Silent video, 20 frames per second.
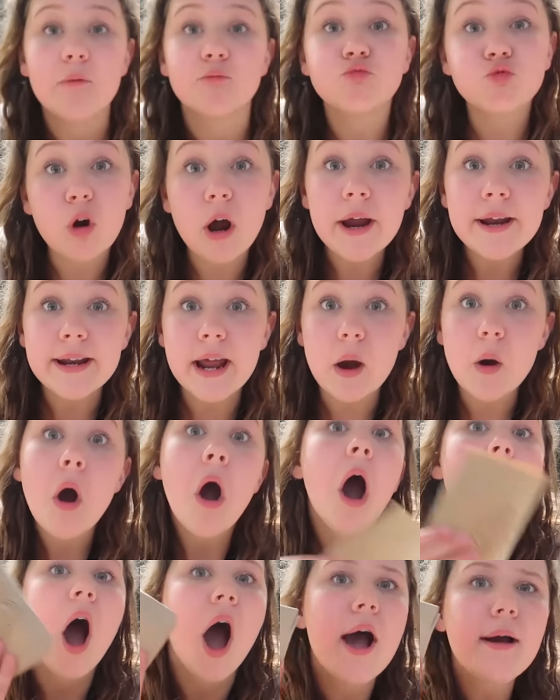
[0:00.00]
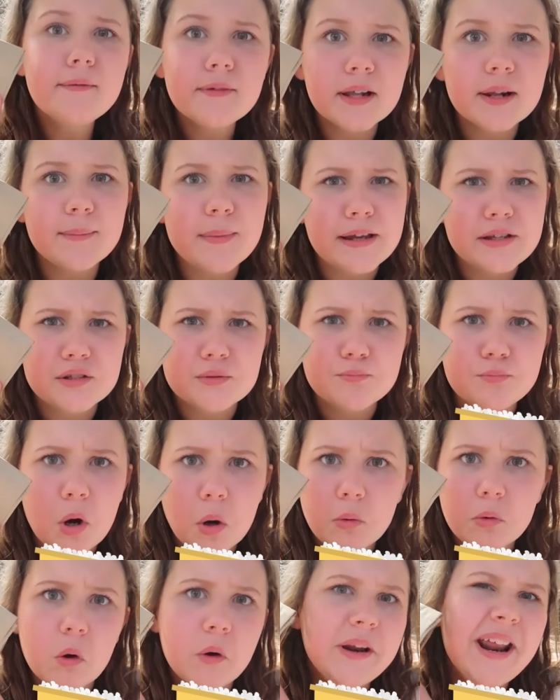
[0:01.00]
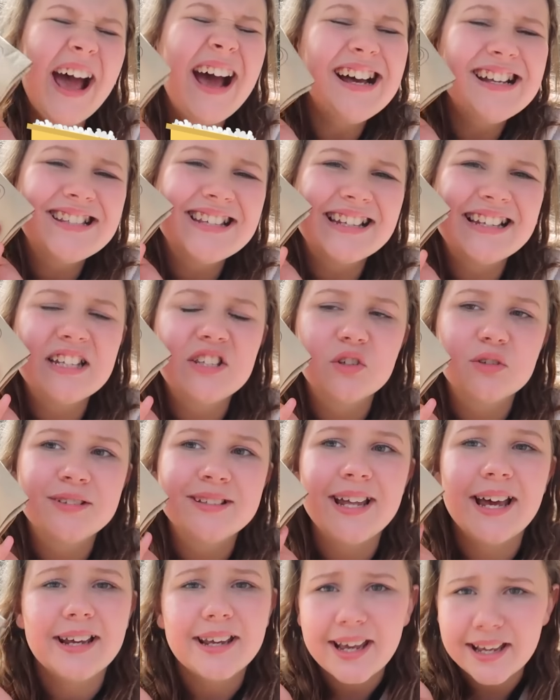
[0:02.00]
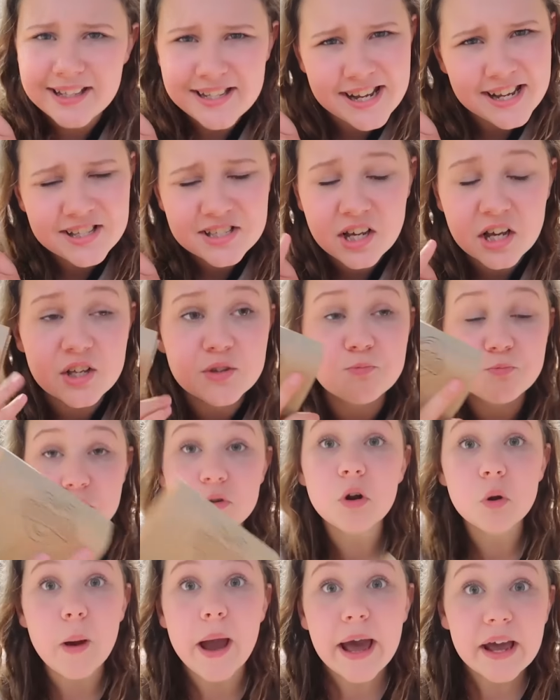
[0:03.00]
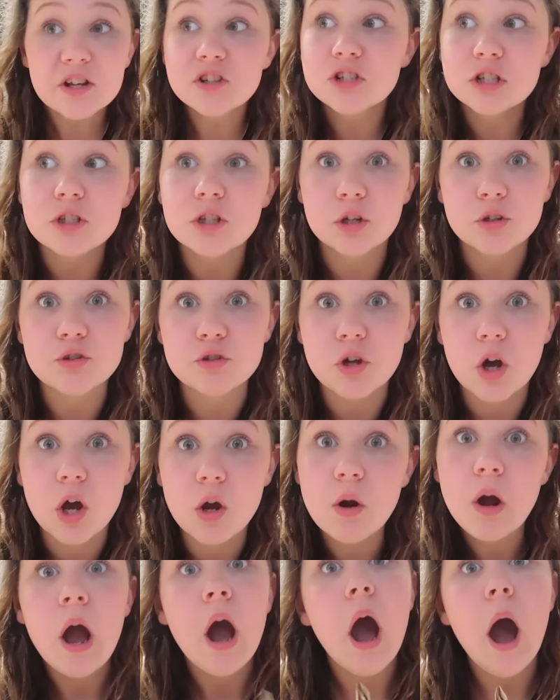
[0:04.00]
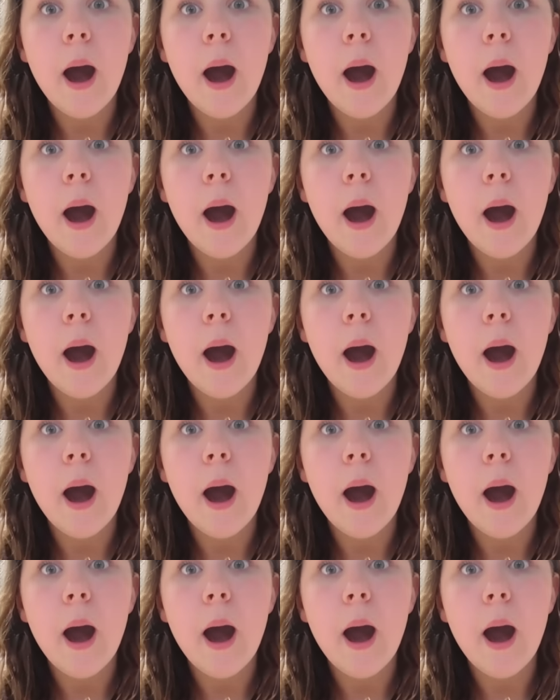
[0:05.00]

and right now I'm going to make some popcorn as a little snack. And yes guys, Bruno actually does know